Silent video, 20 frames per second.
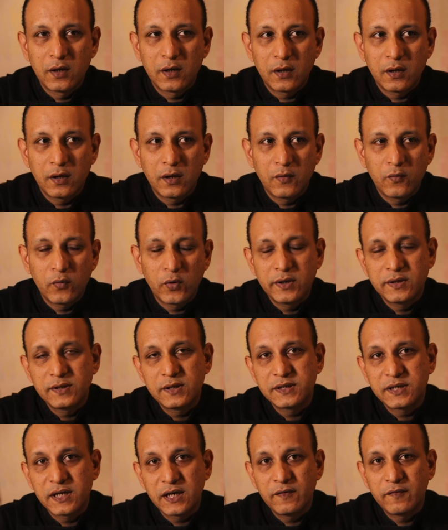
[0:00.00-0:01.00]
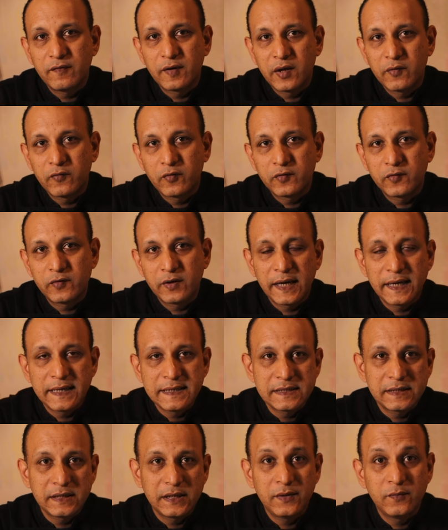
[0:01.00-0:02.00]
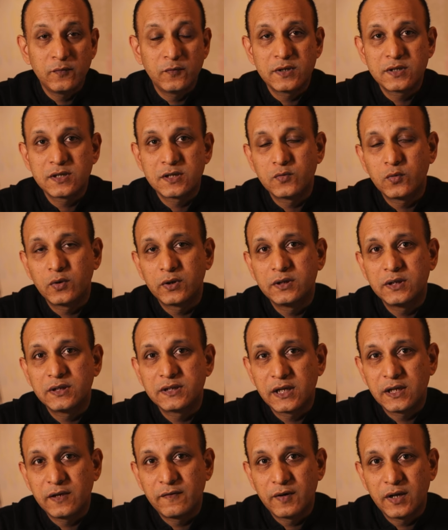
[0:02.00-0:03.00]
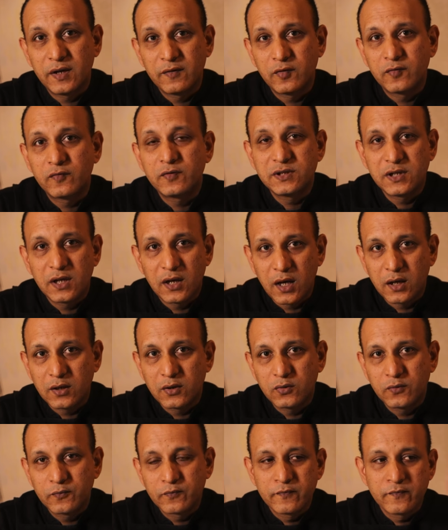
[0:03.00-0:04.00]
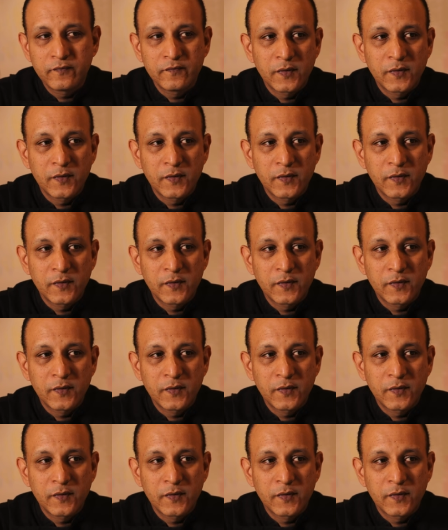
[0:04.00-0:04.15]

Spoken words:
What is the shelf life of an ice cream versus what is the shelf life of a gelato?